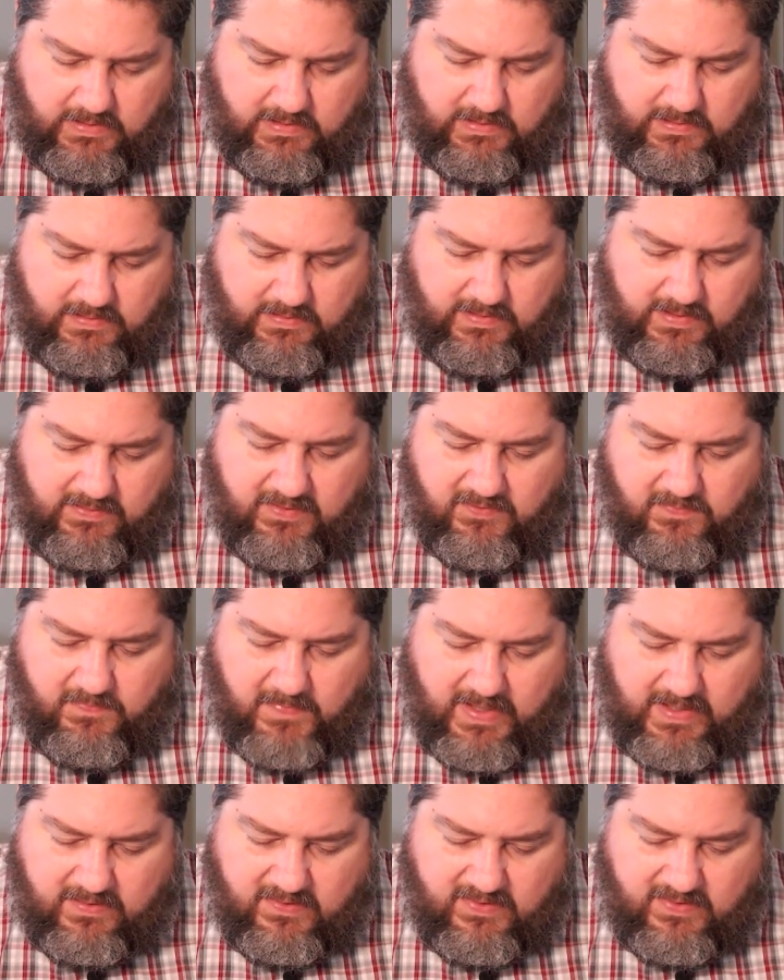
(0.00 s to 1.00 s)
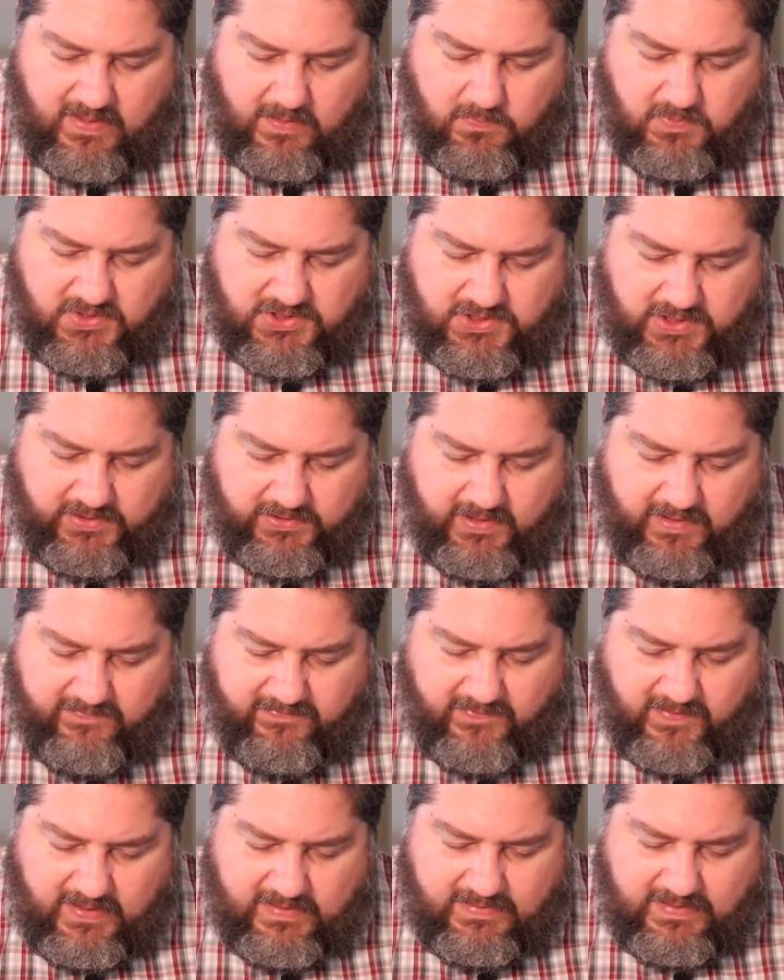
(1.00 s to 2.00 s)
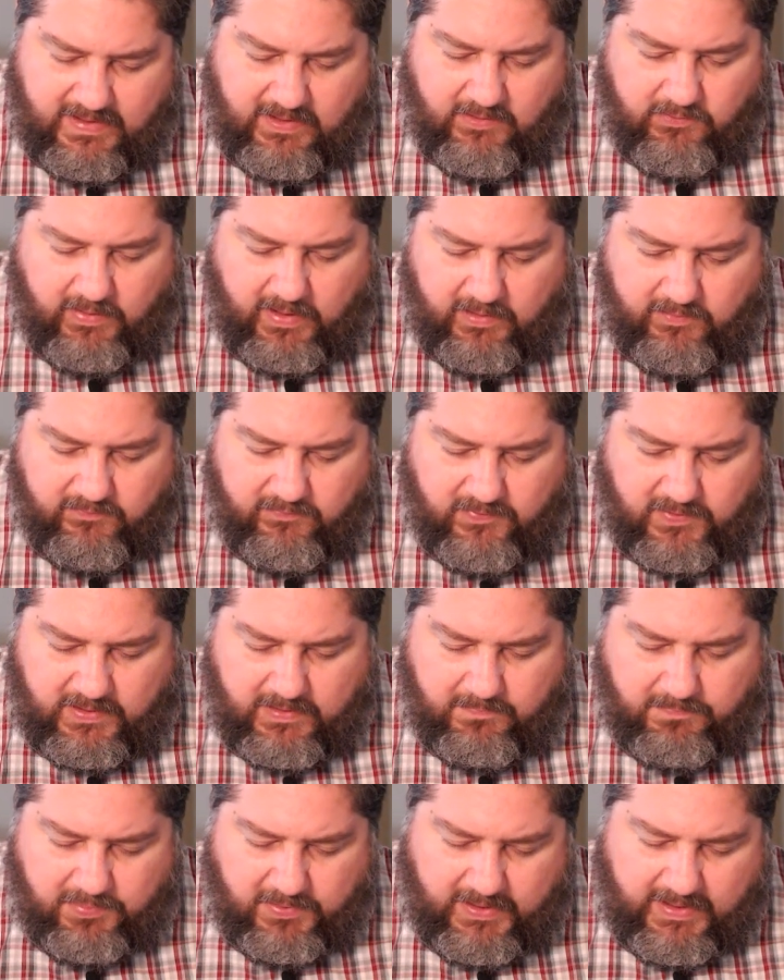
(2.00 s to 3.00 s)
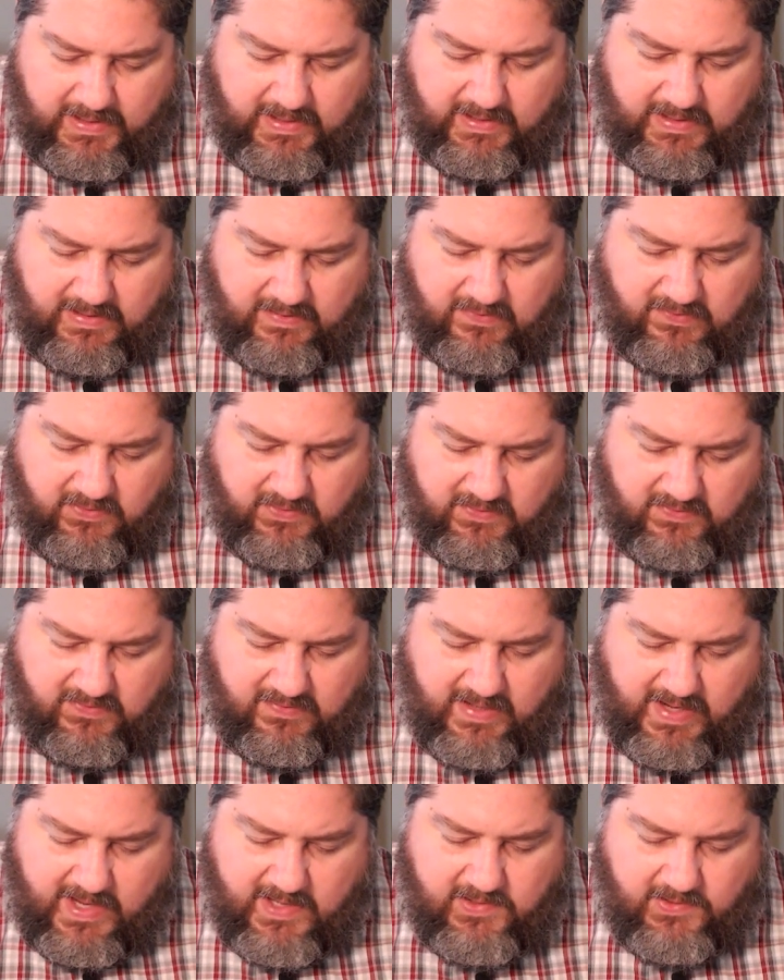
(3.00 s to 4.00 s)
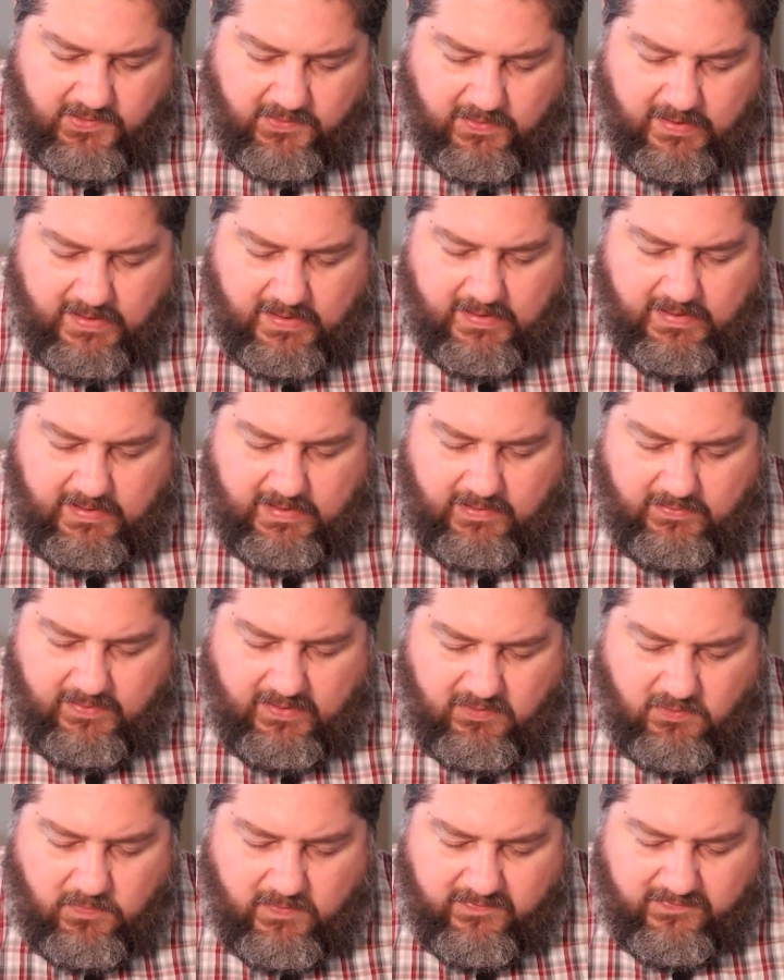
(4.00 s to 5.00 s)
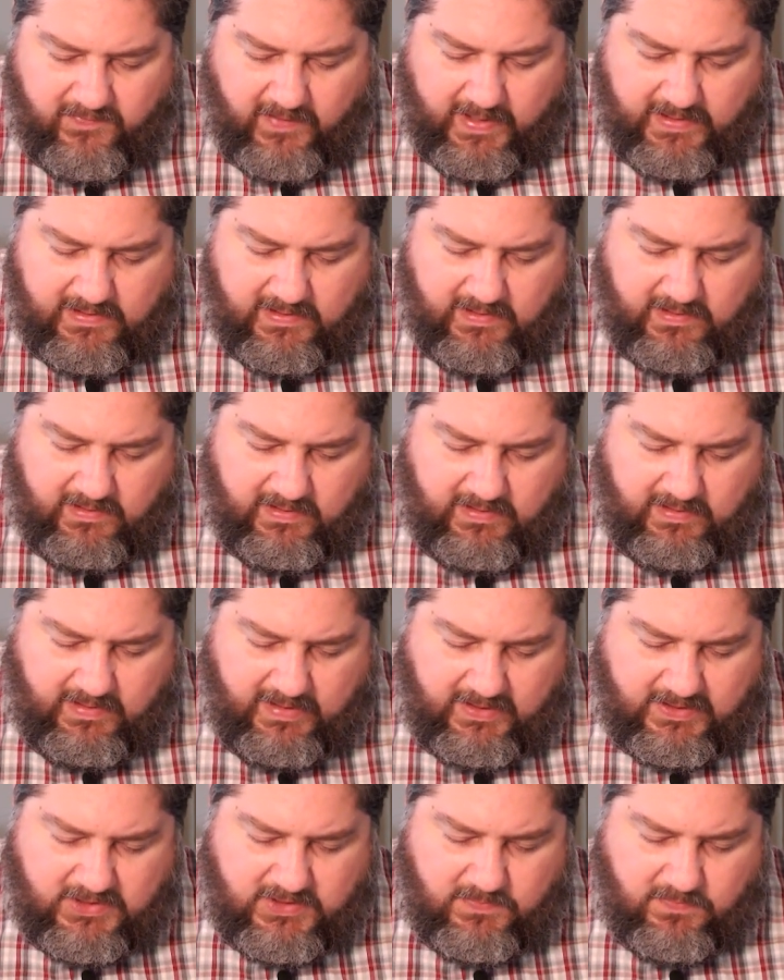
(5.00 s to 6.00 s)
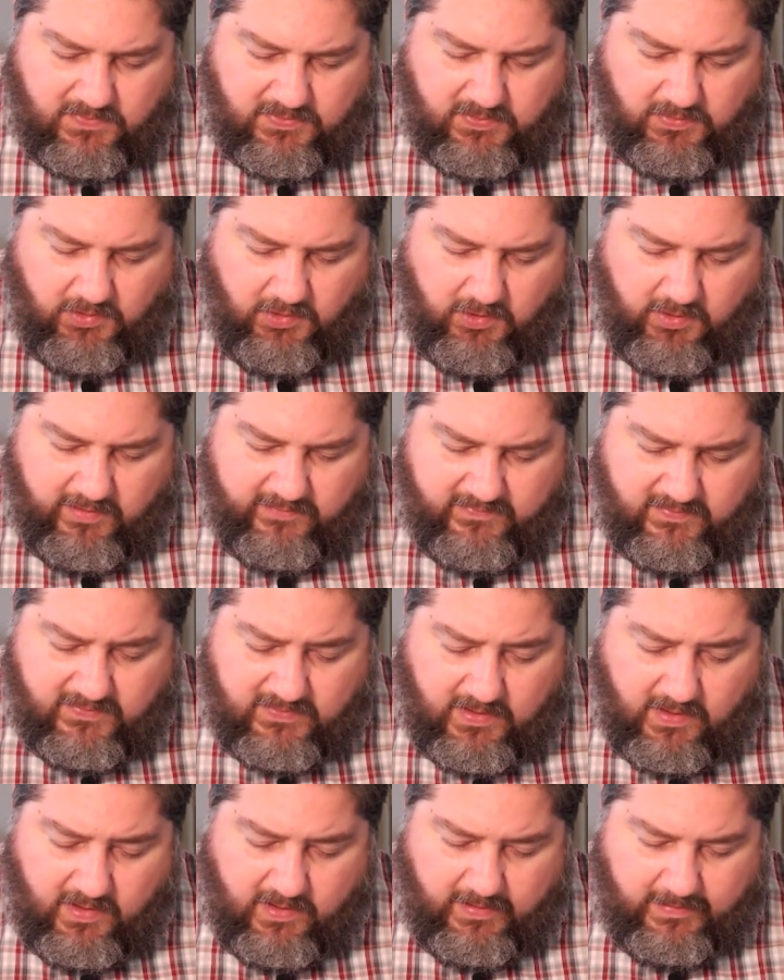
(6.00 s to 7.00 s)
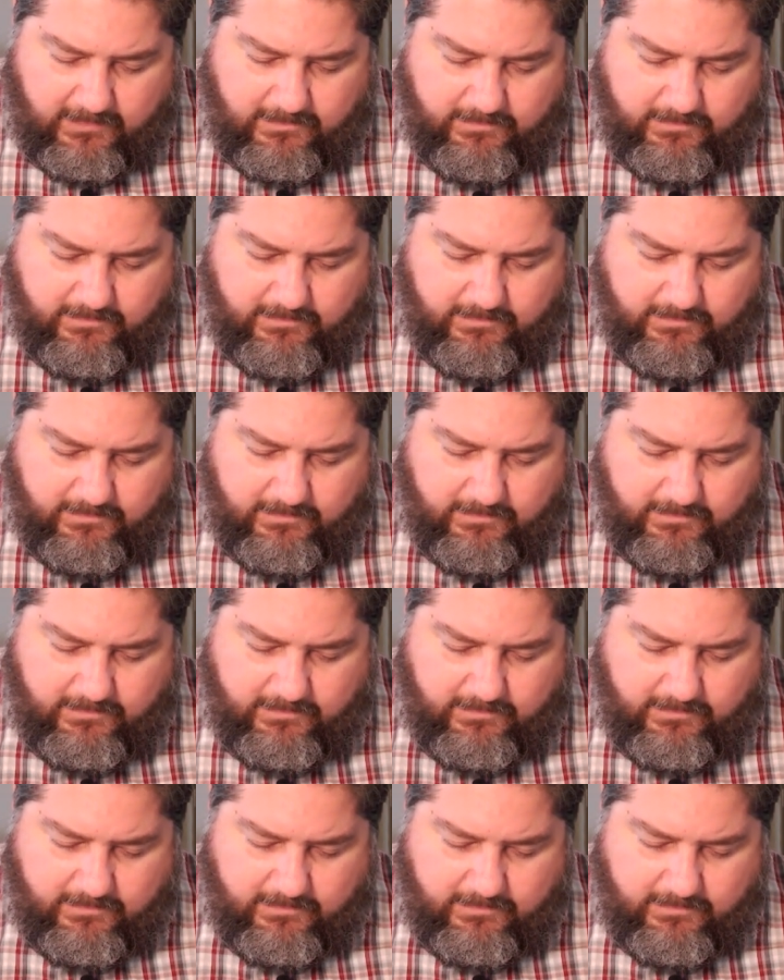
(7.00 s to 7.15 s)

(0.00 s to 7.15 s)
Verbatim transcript: Then these men said, We shall not find any ground for complaint against this Daniel unless we find it in connection with the law of his God.